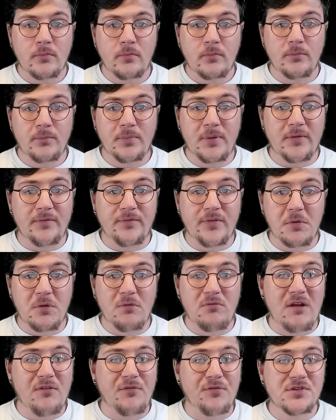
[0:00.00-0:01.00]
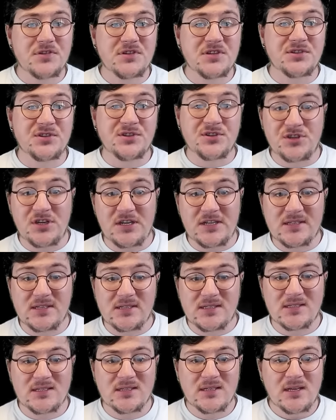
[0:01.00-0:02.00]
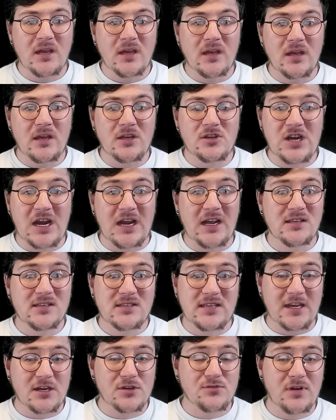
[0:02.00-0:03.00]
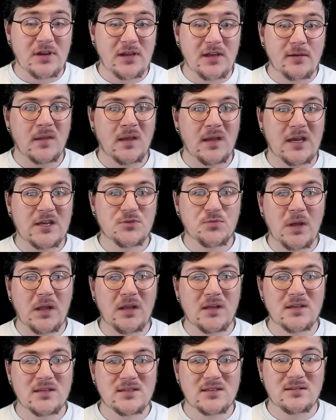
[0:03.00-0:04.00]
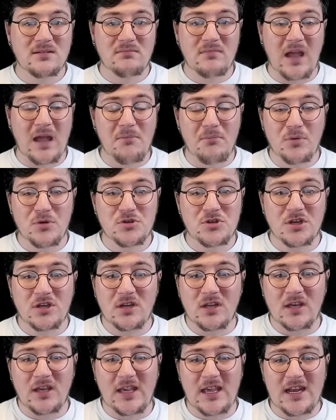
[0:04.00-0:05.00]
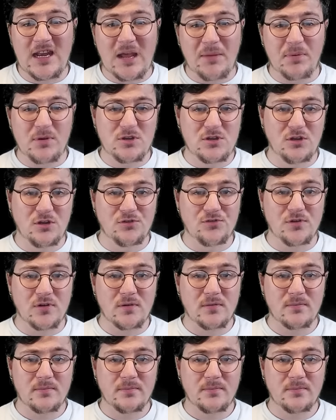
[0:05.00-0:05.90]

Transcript: But there were references to Jesus, a child sex ring, as well as ambushing and kidnapping children.